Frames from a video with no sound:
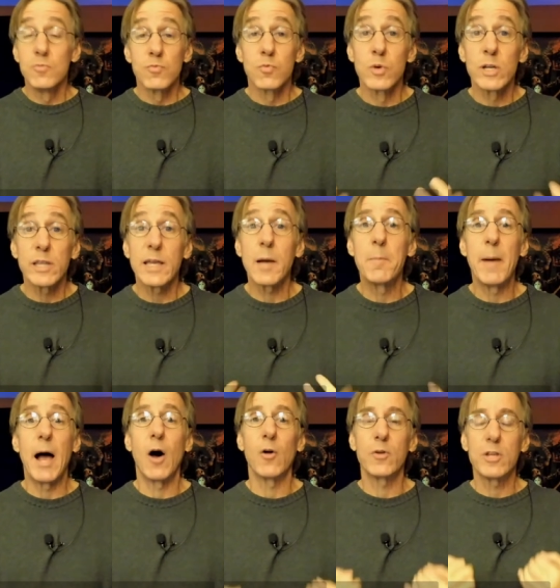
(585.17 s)
really
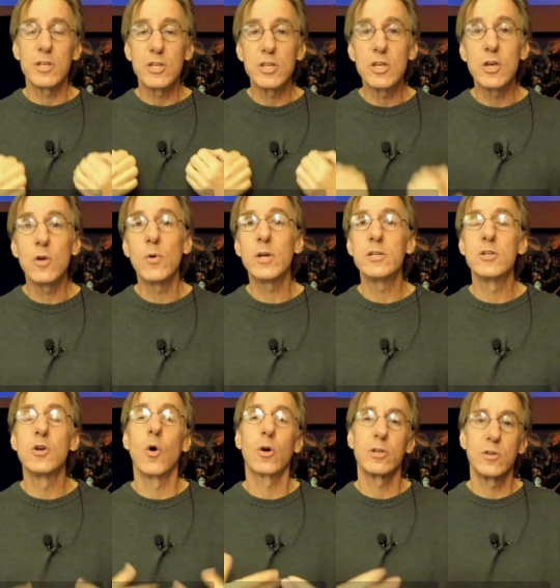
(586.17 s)
about you and
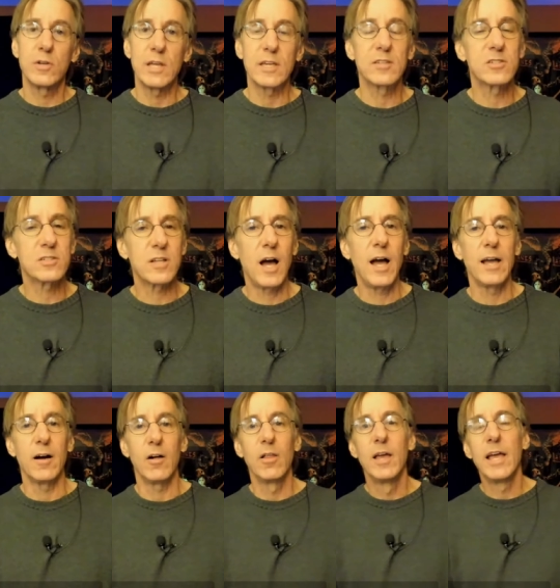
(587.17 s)
your unique
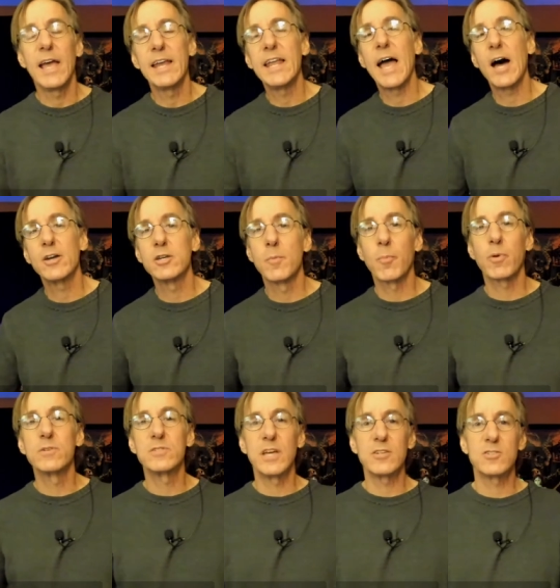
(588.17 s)
style and how you
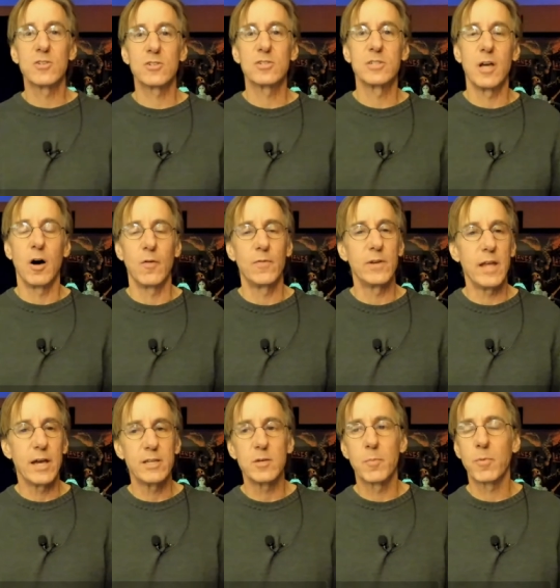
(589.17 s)
present yourself and
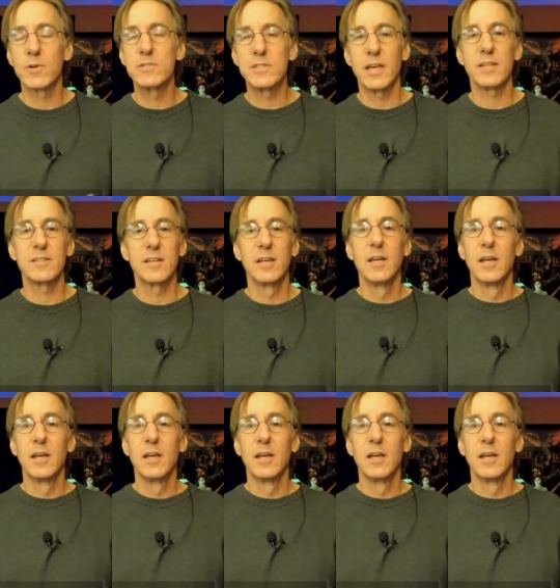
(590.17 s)
how you present